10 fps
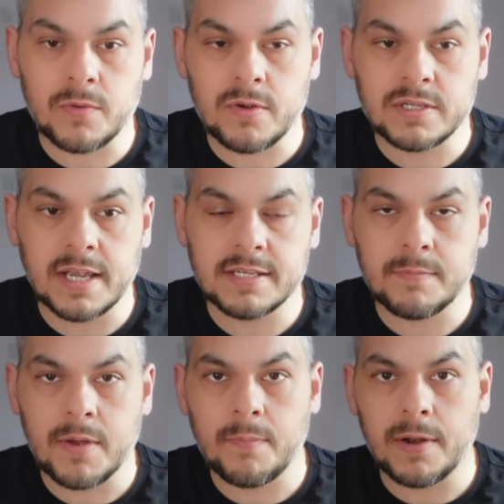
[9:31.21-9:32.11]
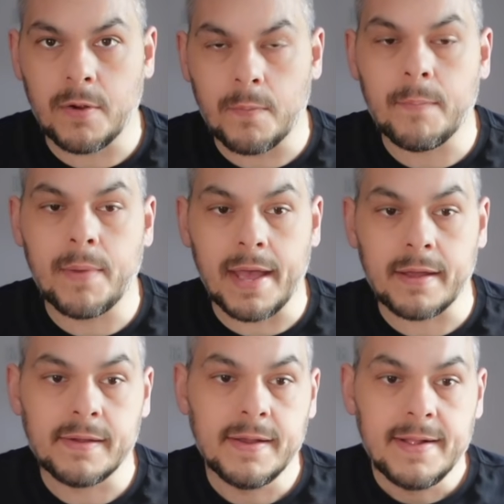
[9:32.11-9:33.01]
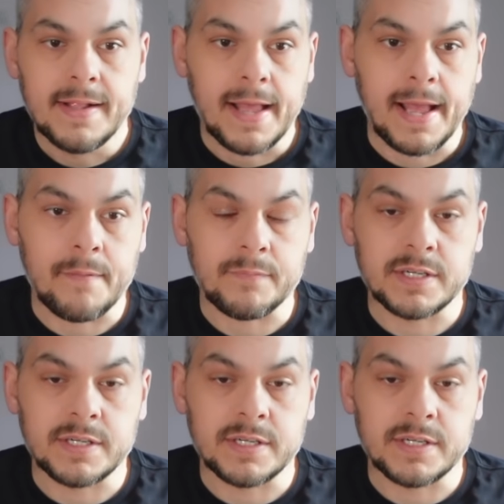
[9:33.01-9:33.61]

It sets him up a little bit better to